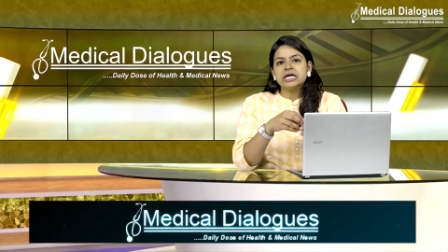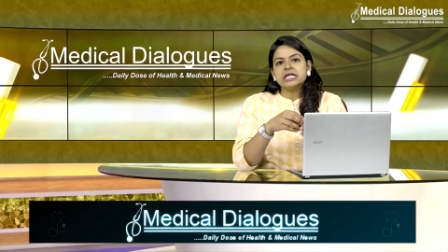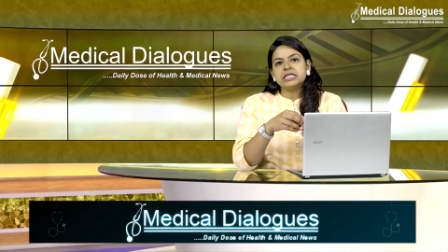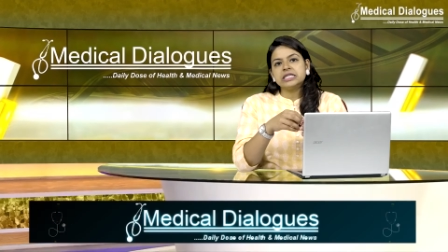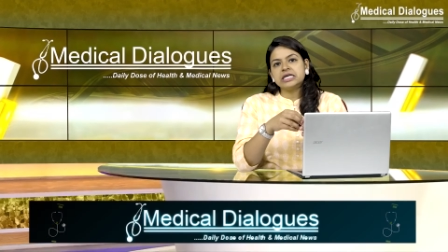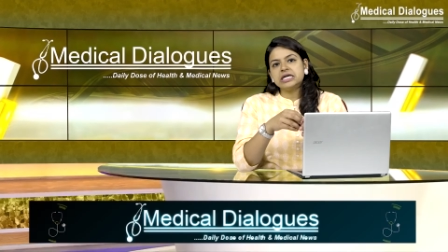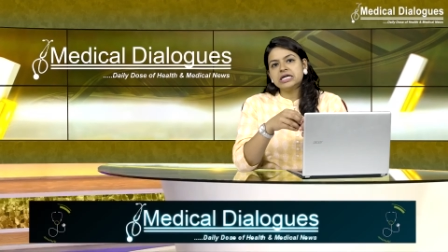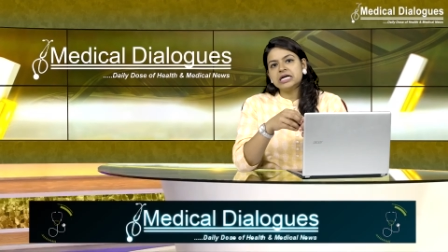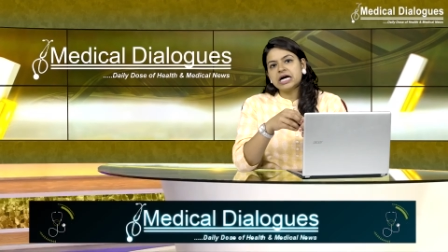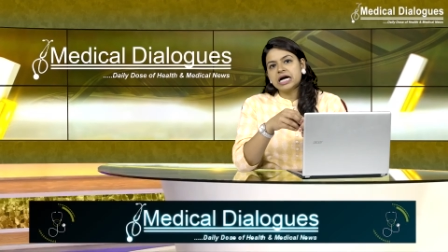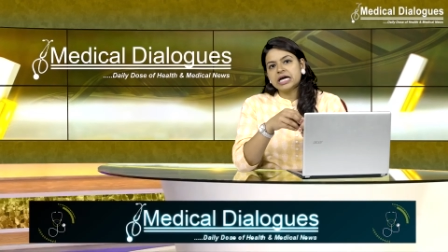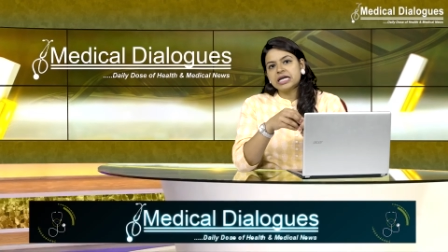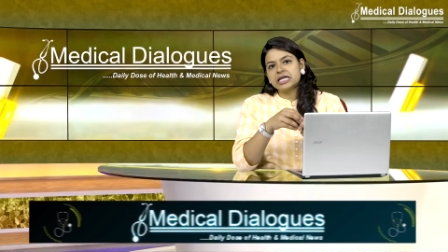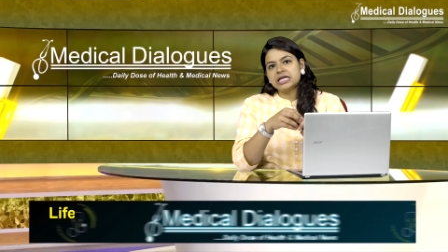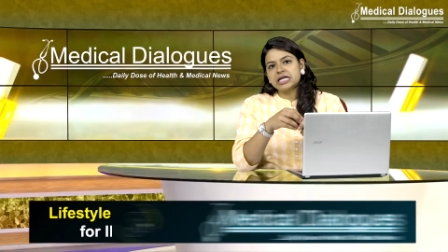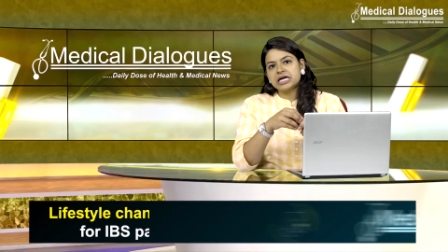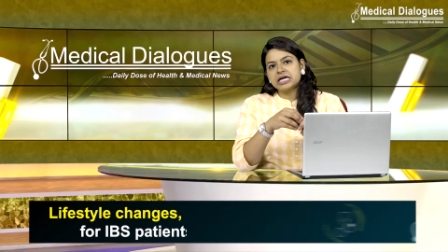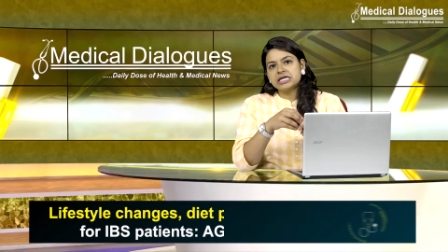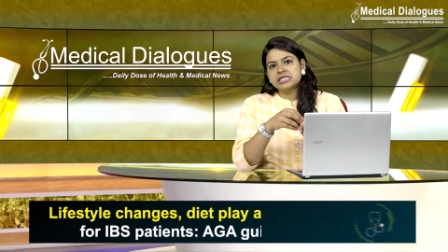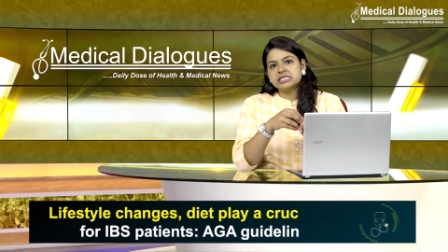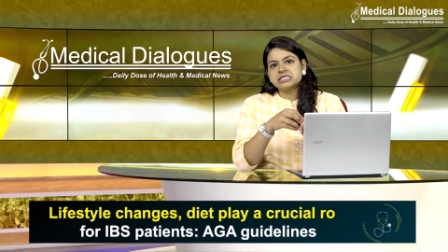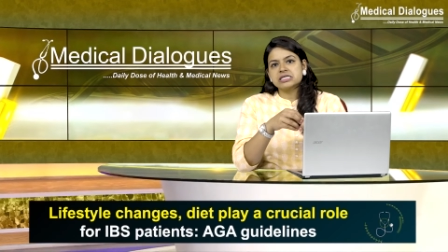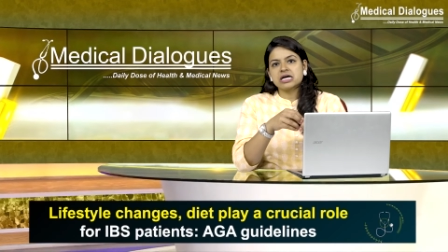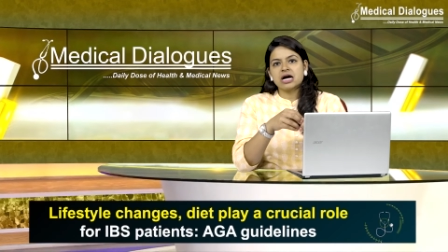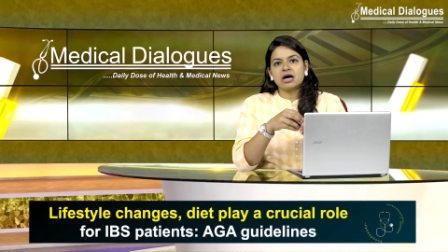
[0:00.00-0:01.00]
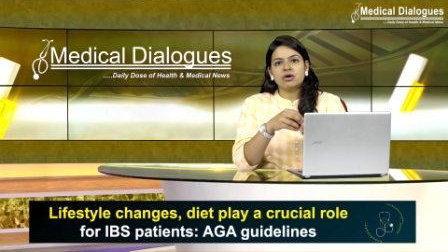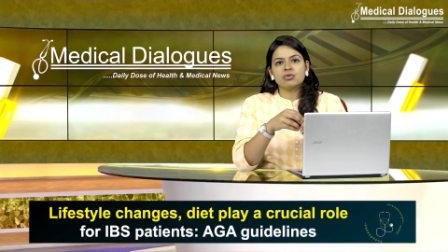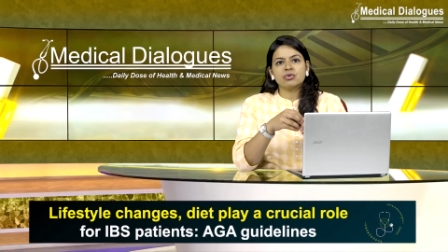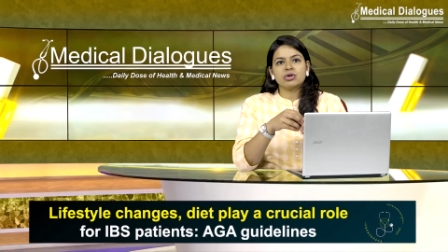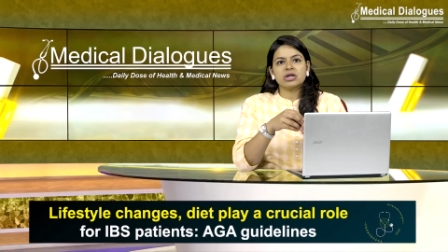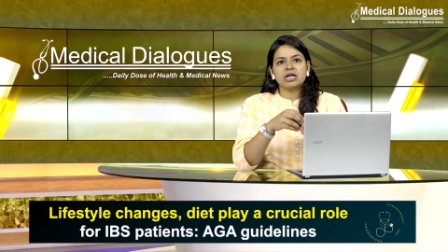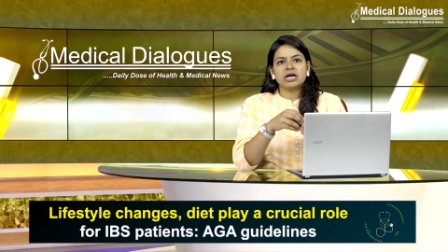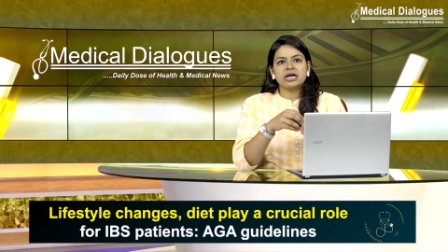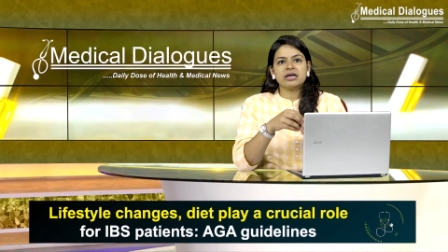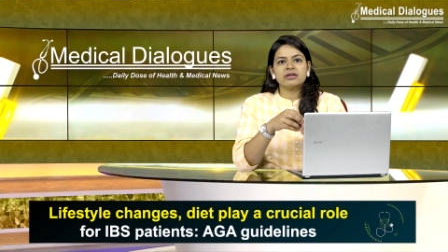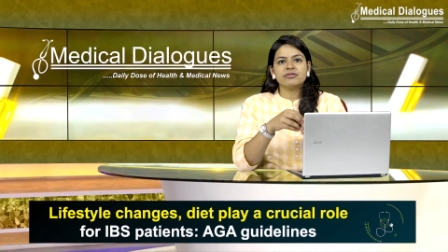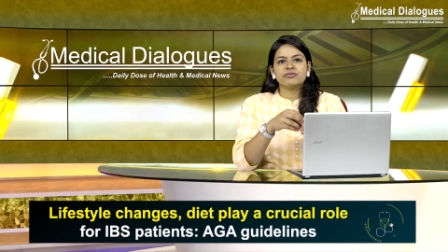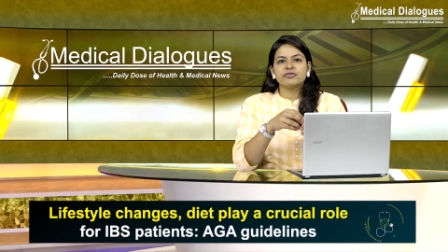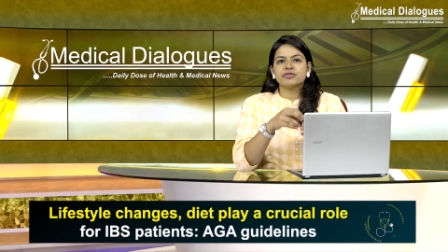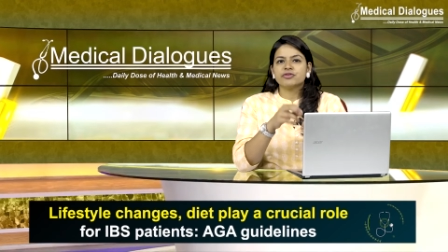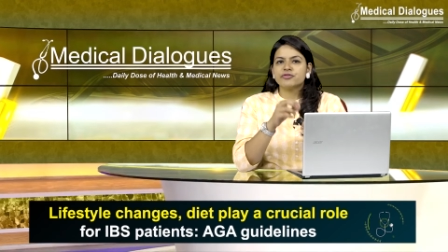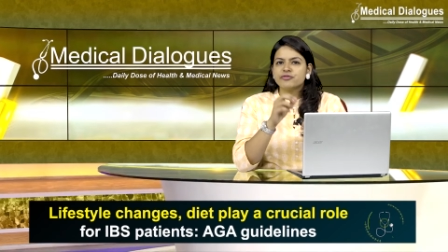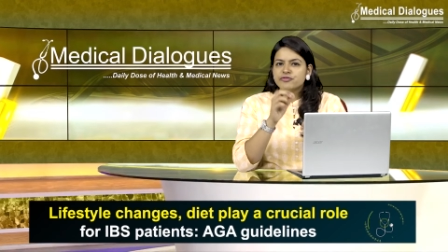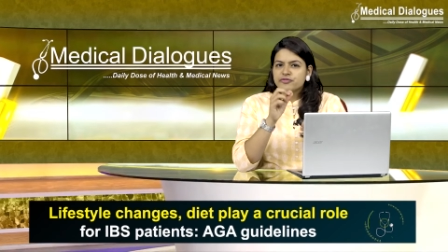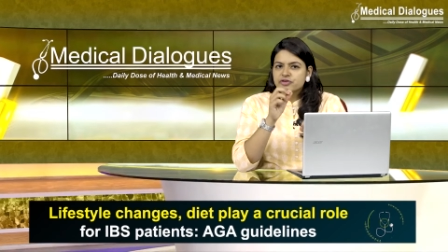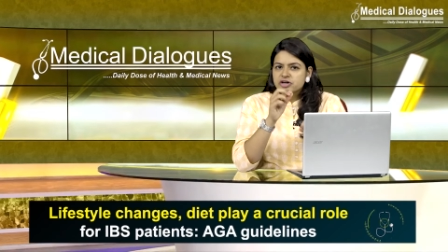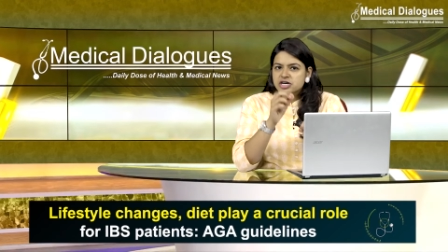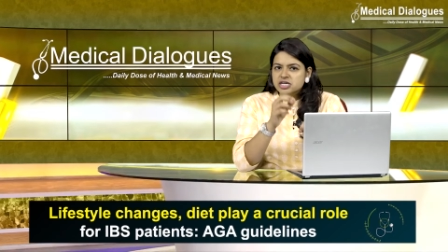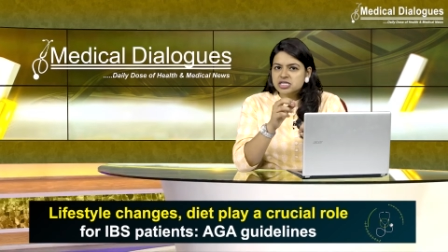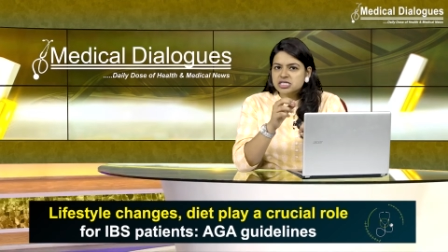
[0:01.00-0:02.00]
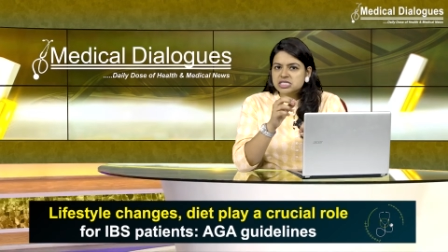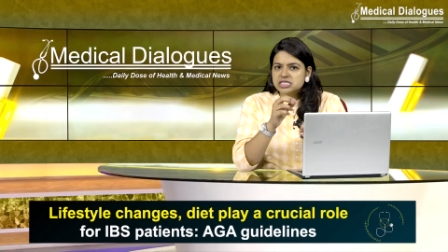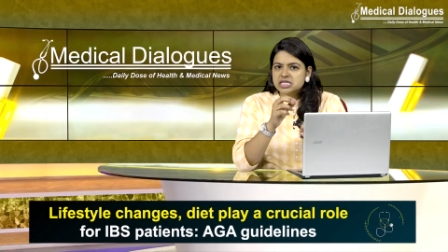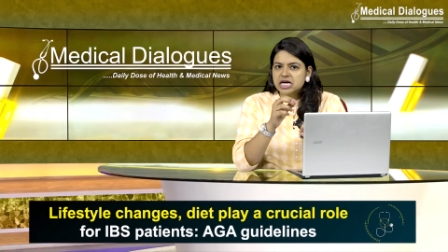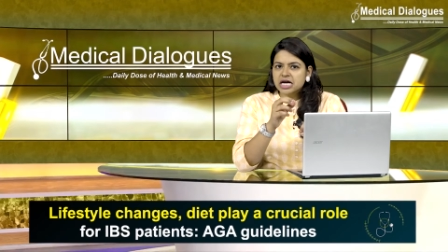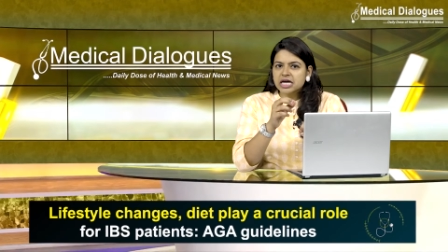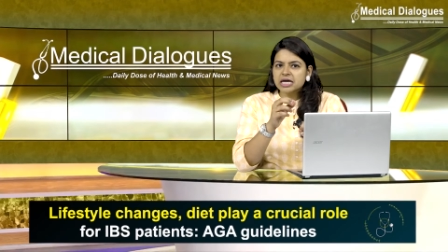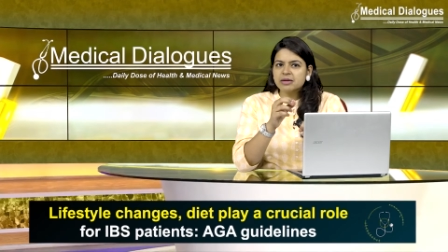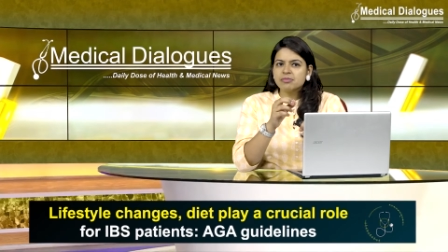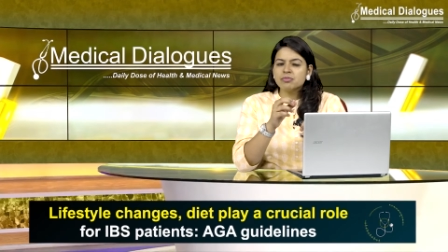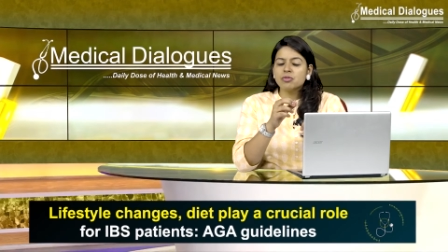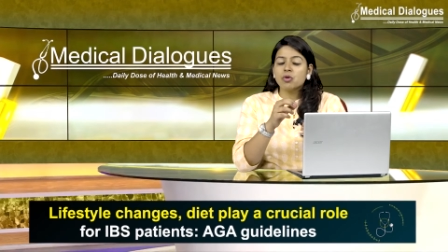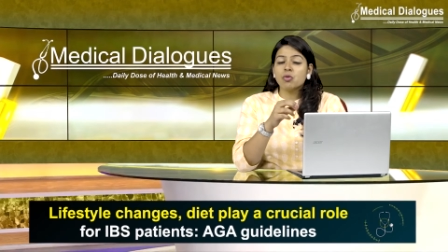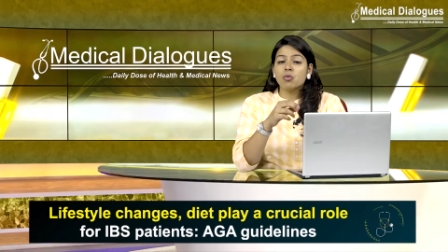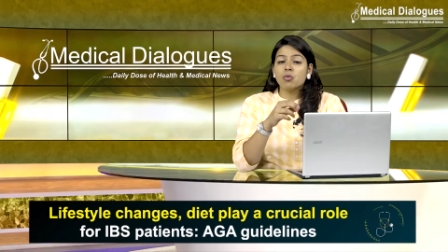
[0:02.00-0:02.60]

The guidelines outline for the first time